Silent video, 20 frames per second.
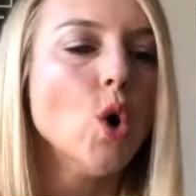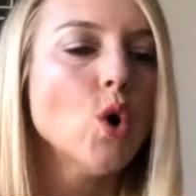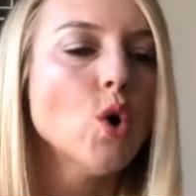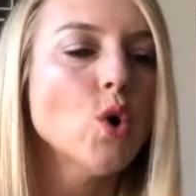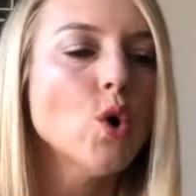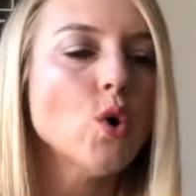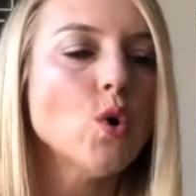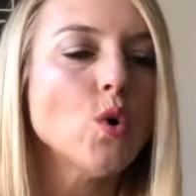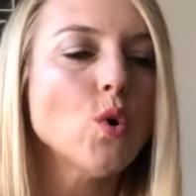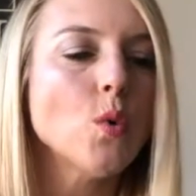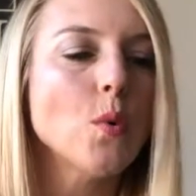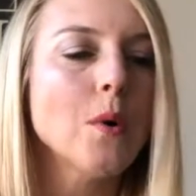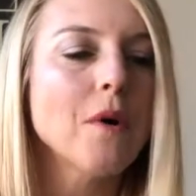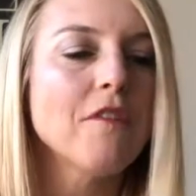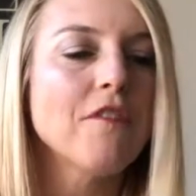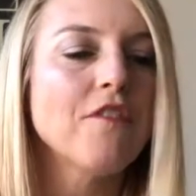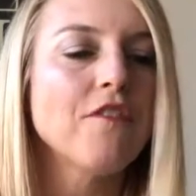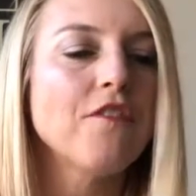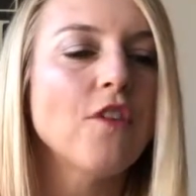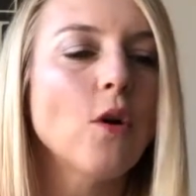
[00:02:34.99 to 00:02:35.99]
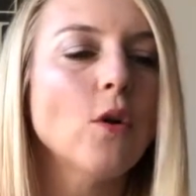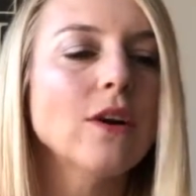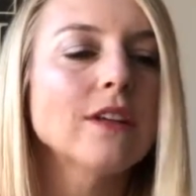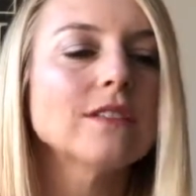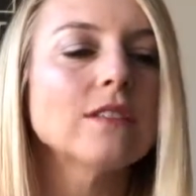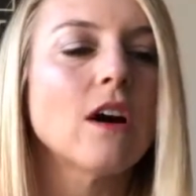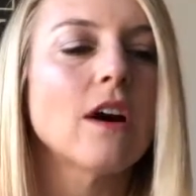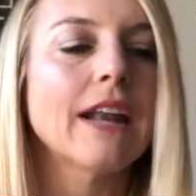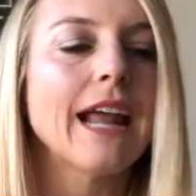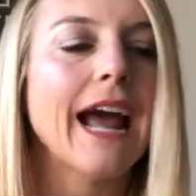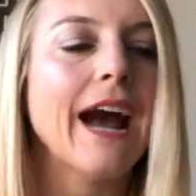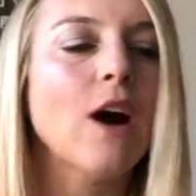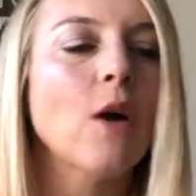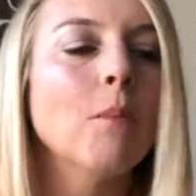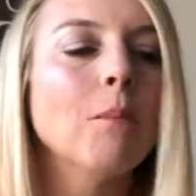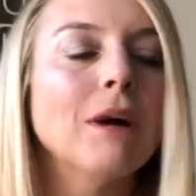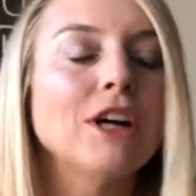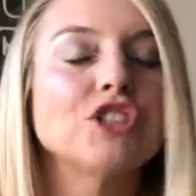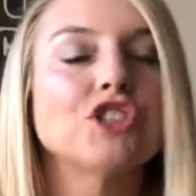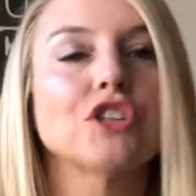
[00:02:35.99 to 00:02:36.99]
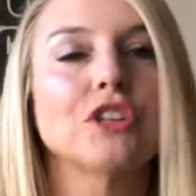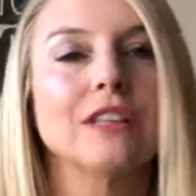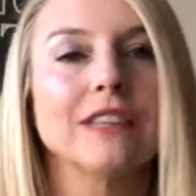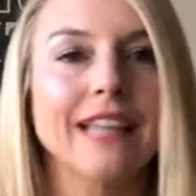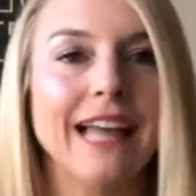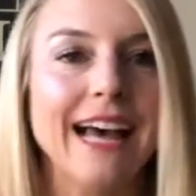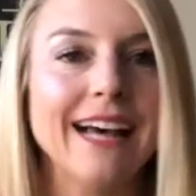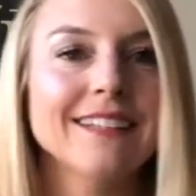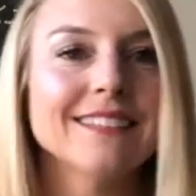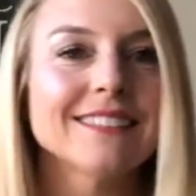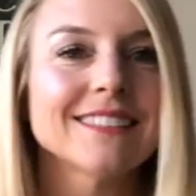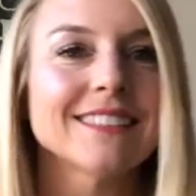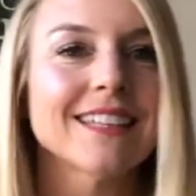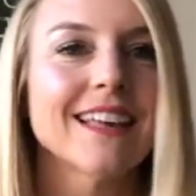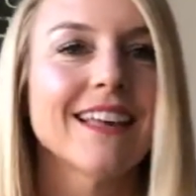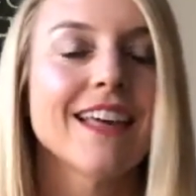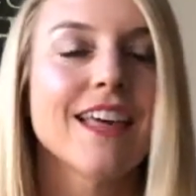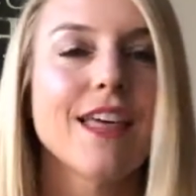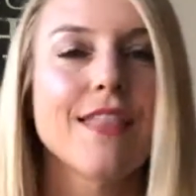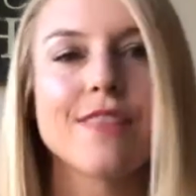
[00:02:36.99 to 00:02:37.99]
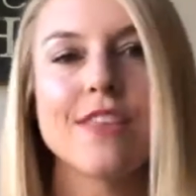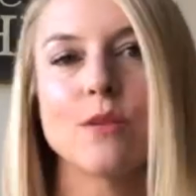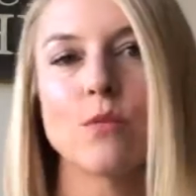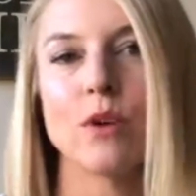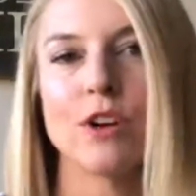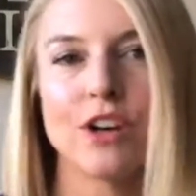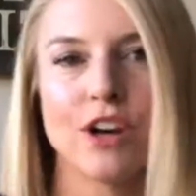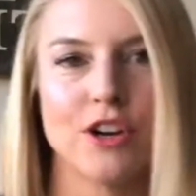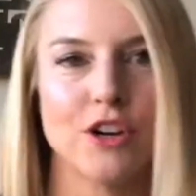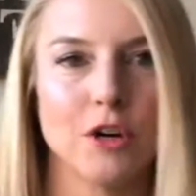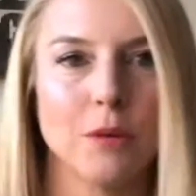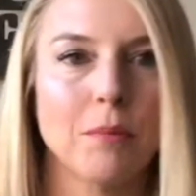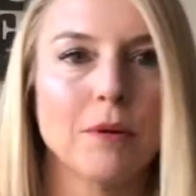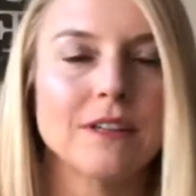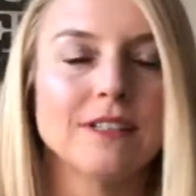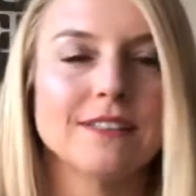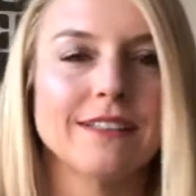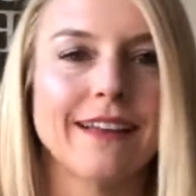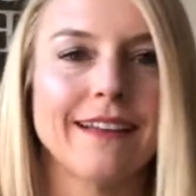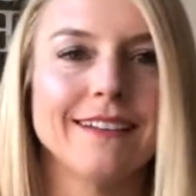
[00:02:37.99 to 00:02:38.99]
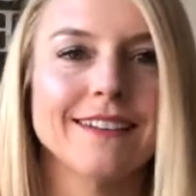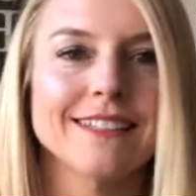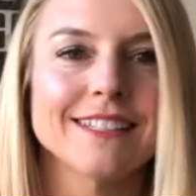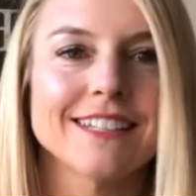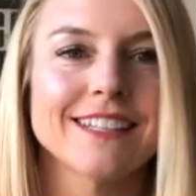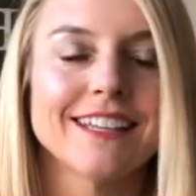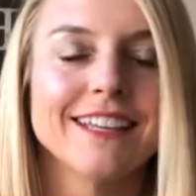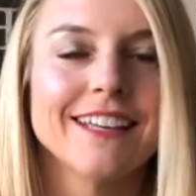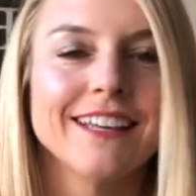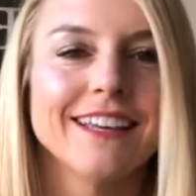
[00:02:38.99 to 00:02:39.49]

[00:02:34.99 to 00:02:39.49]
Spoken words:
who focus on how much less than 100%